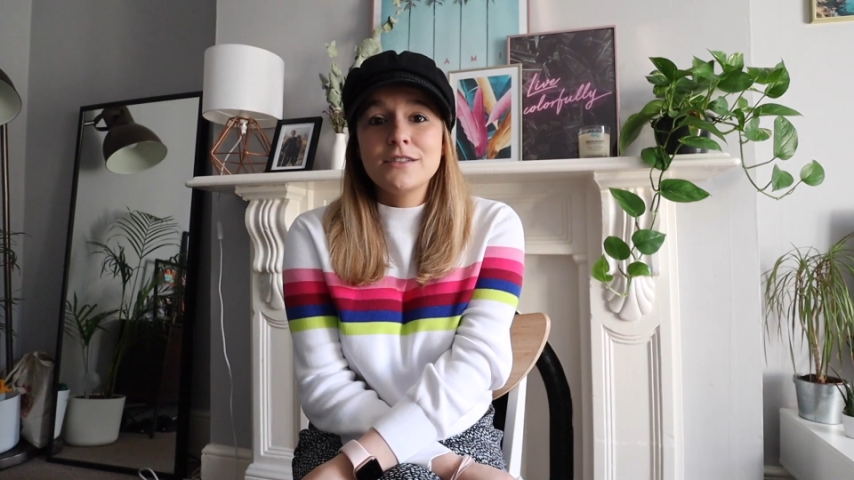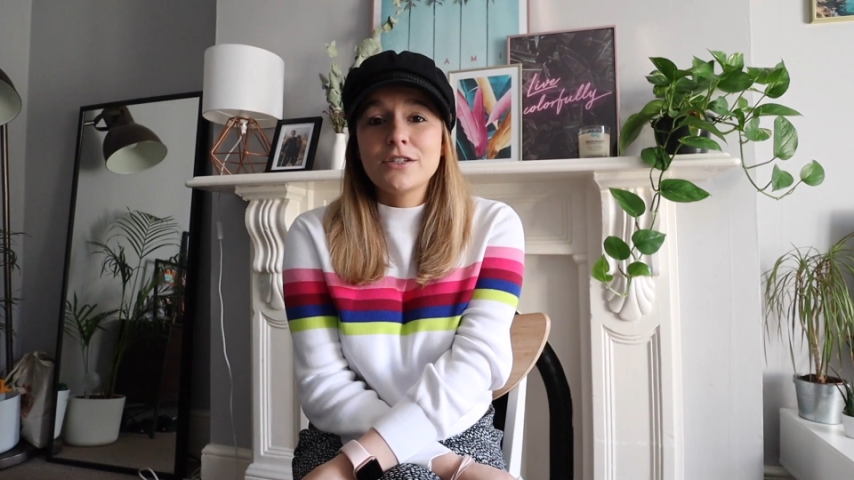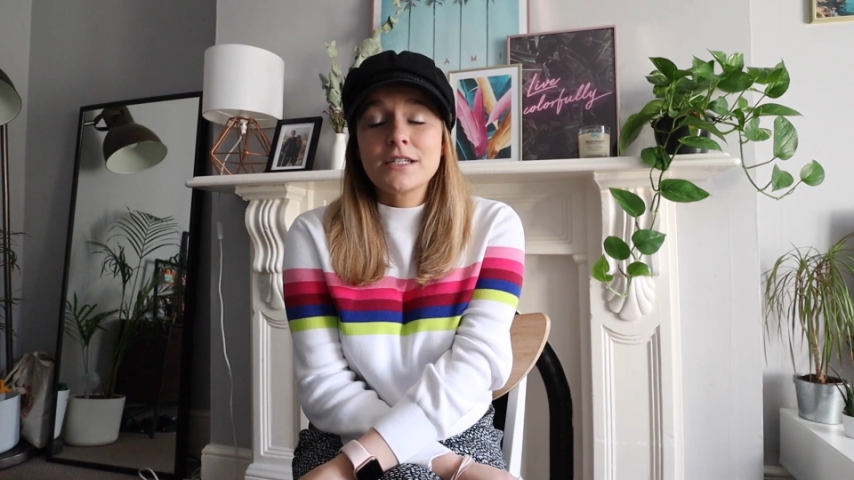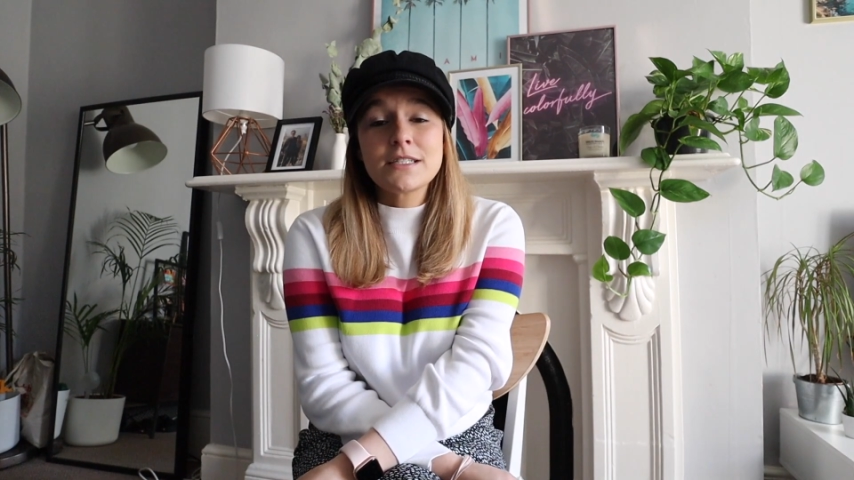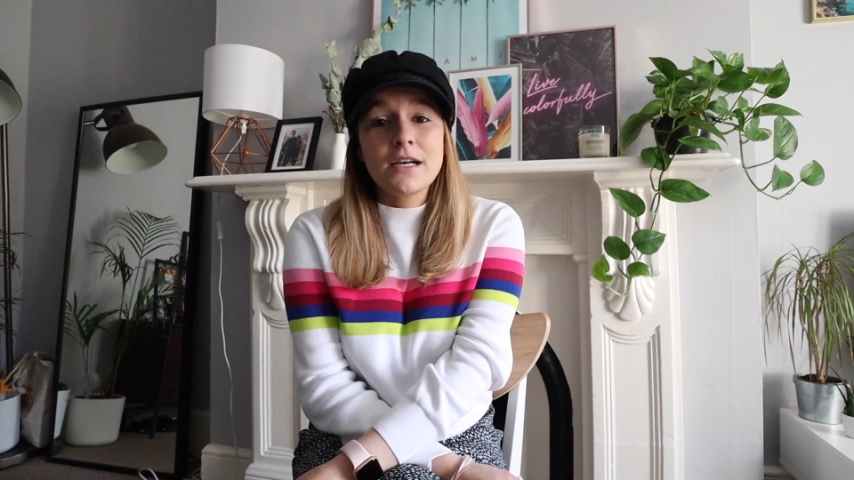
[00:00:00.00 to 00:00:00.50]

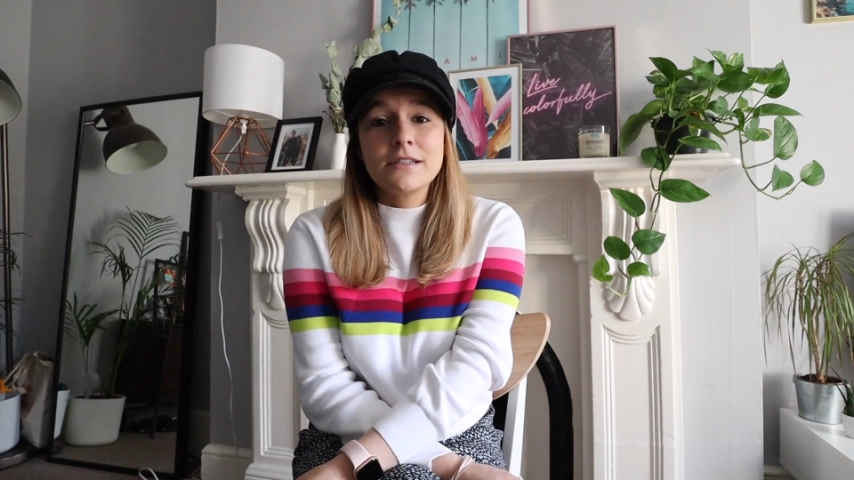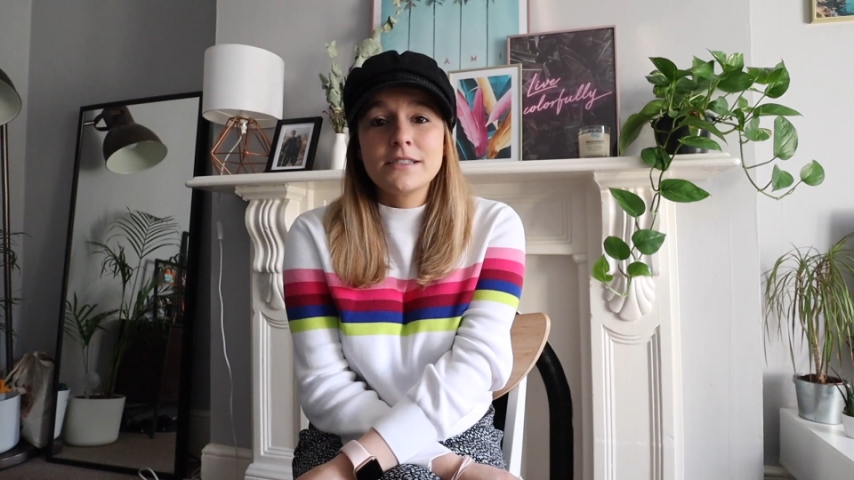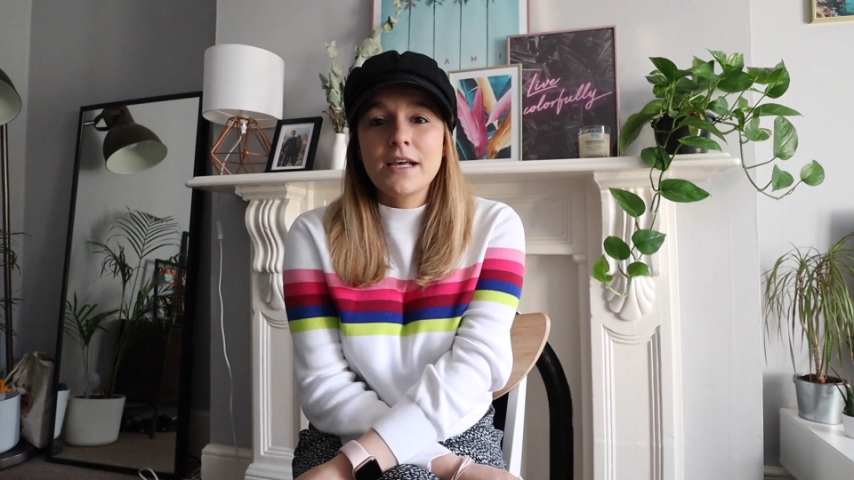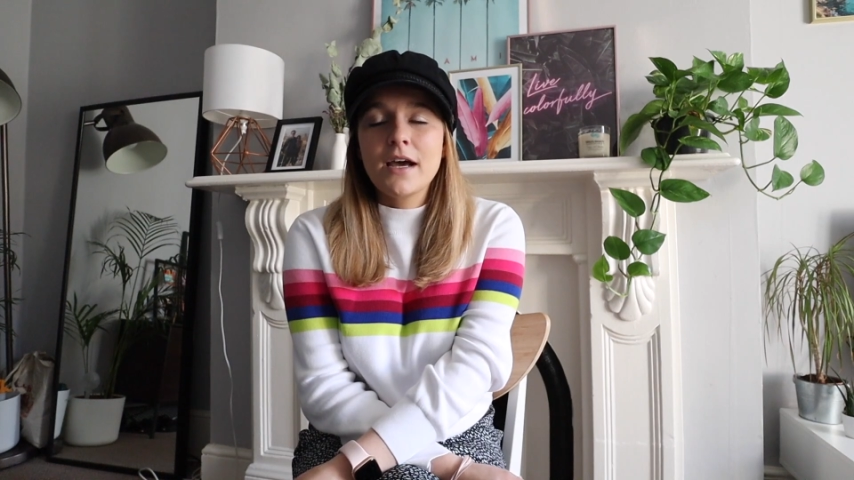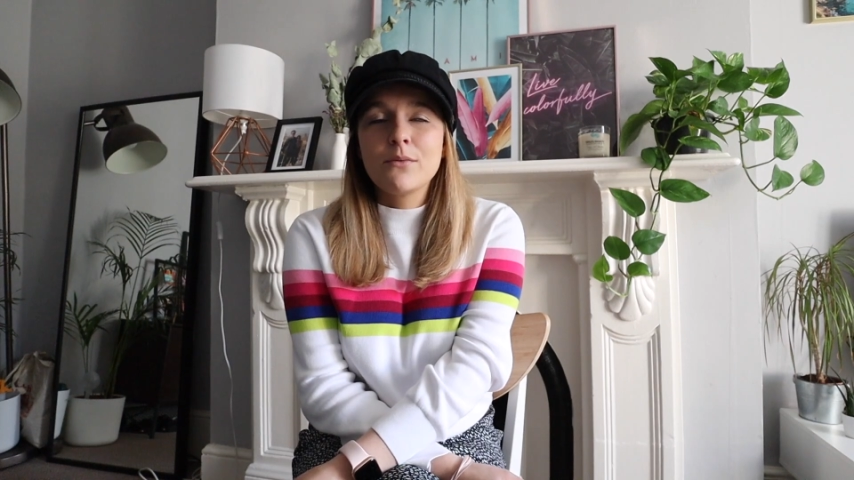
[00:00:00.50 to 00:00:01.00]
during
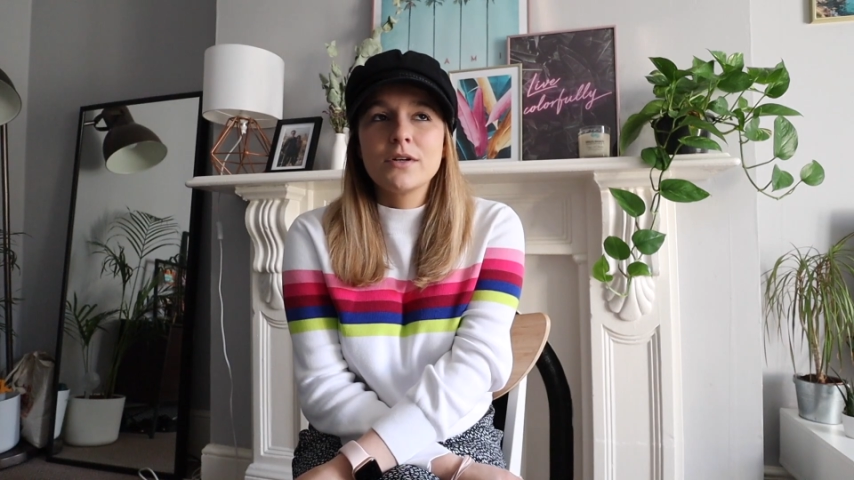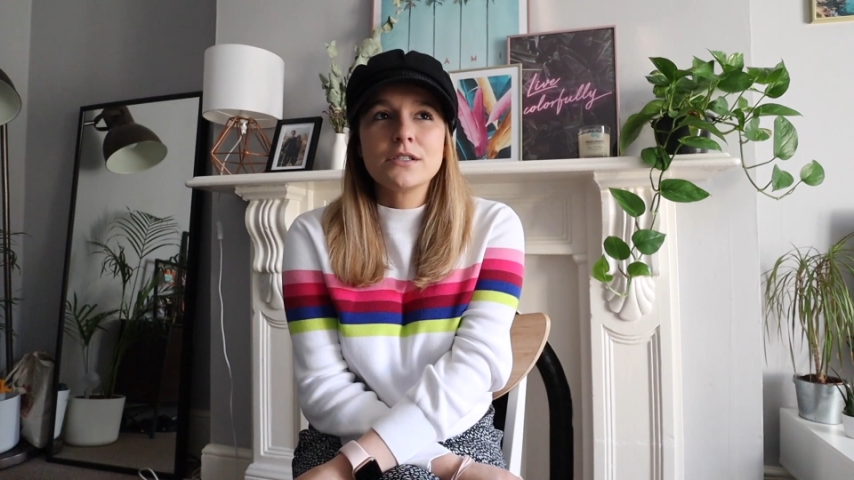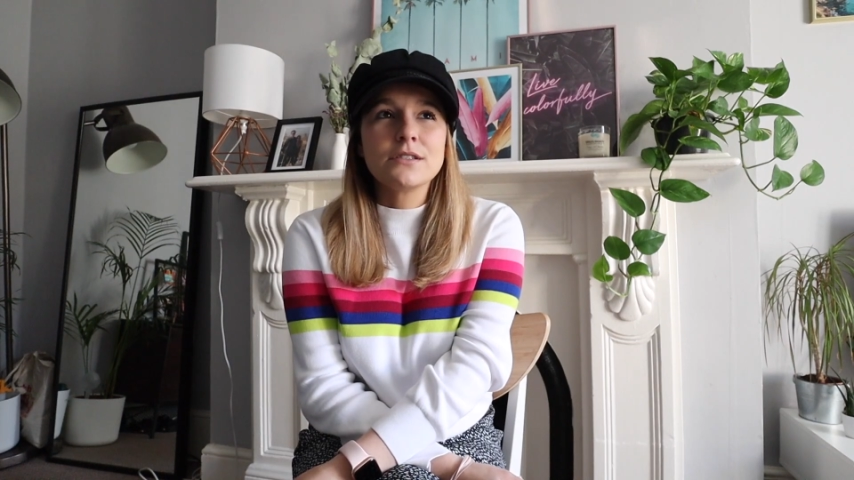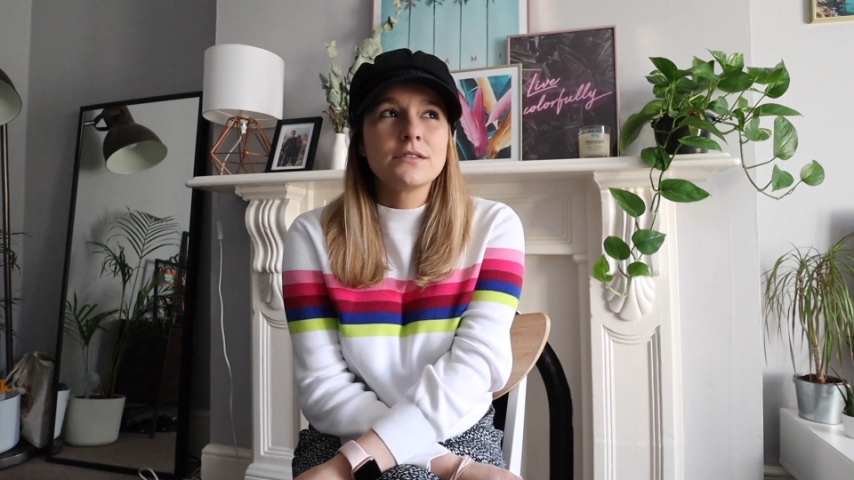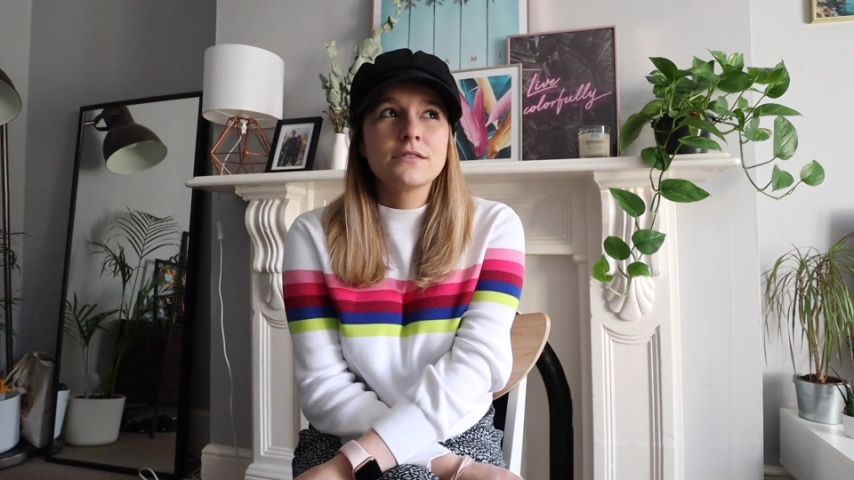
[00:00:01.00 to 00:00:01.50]
sunset
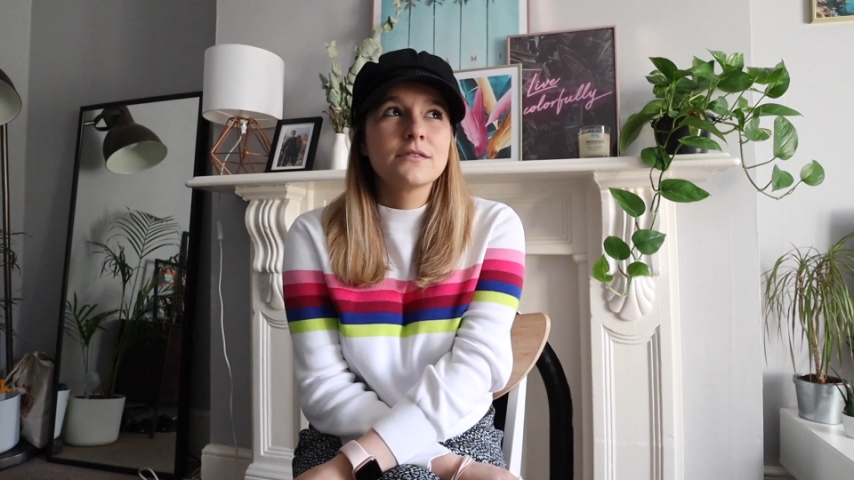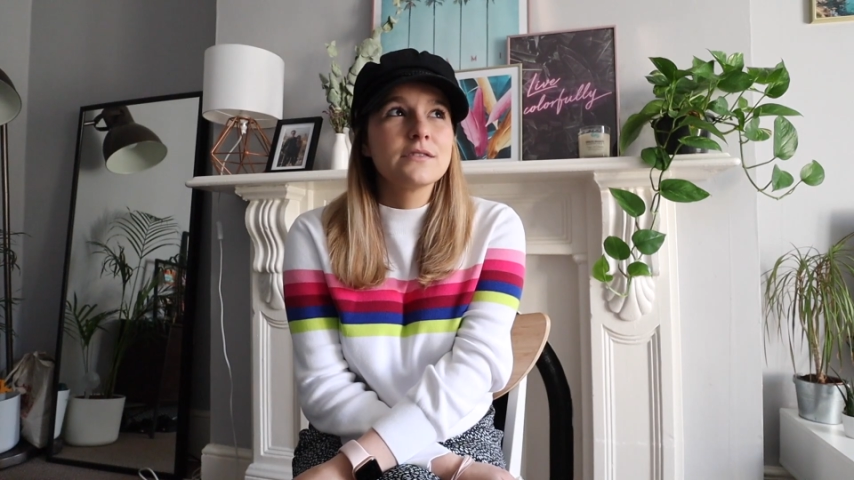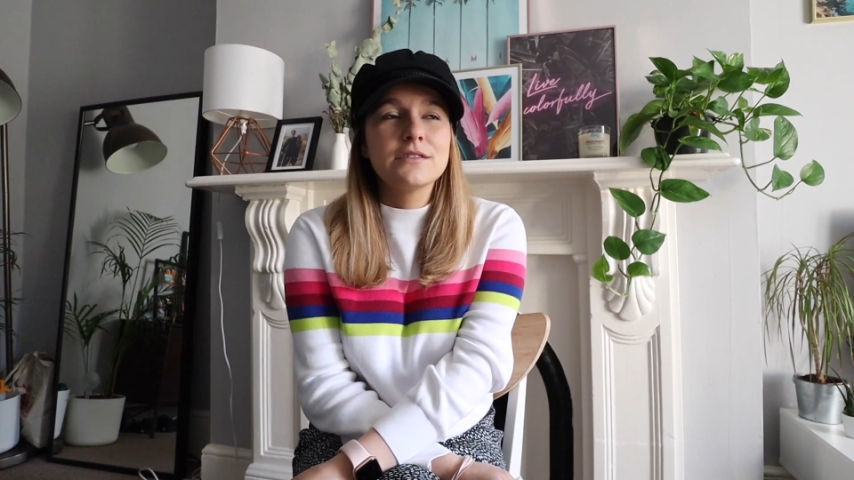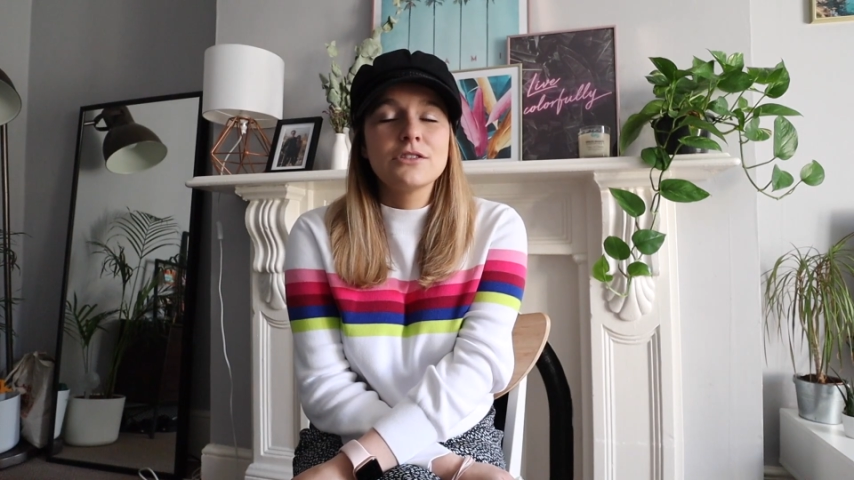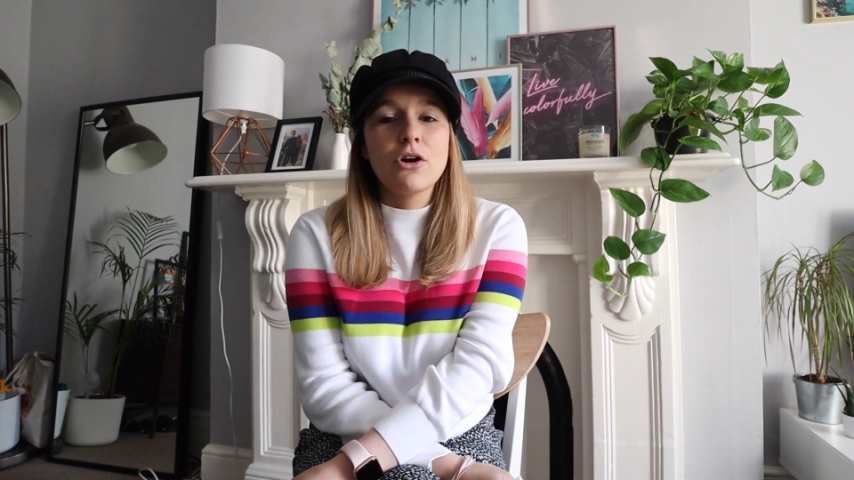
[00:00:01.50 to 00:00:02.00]
was
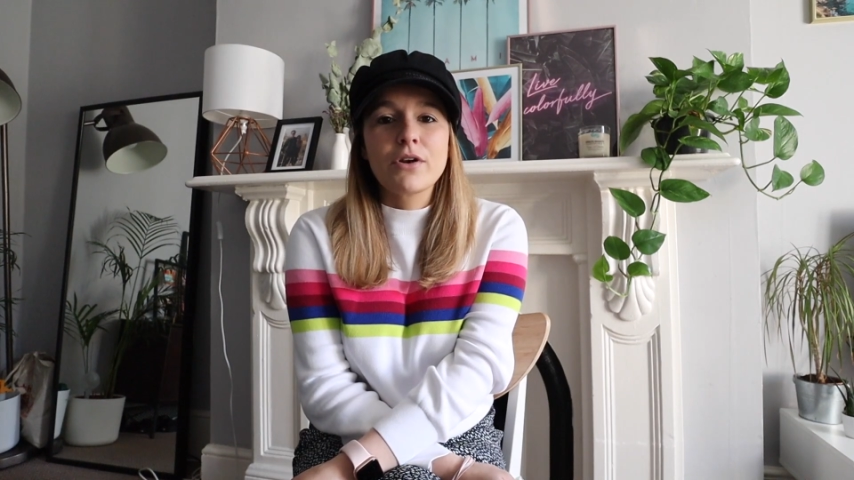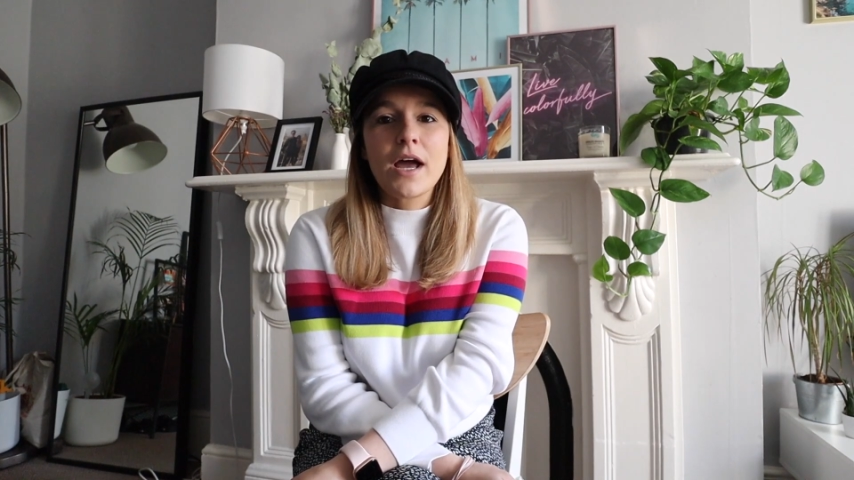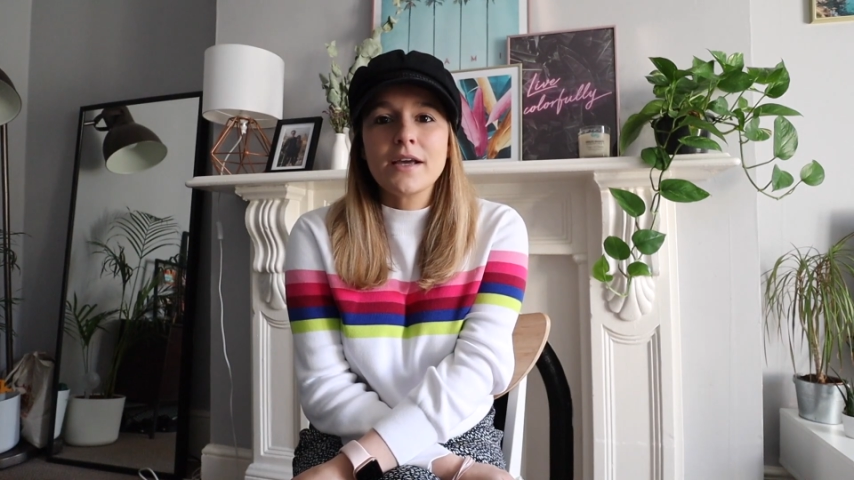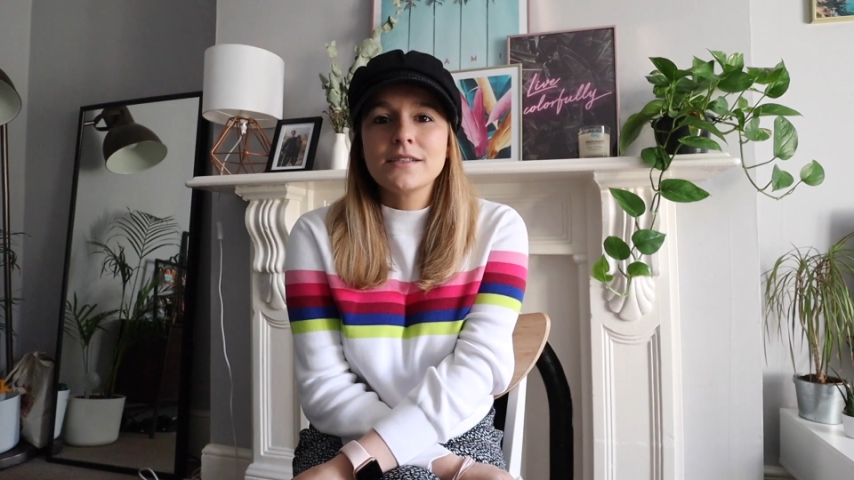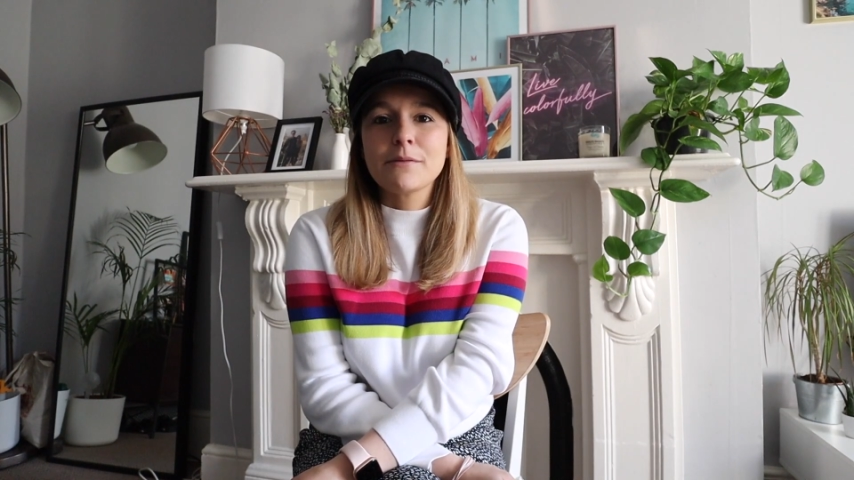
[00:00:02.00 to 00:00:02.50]
so nice.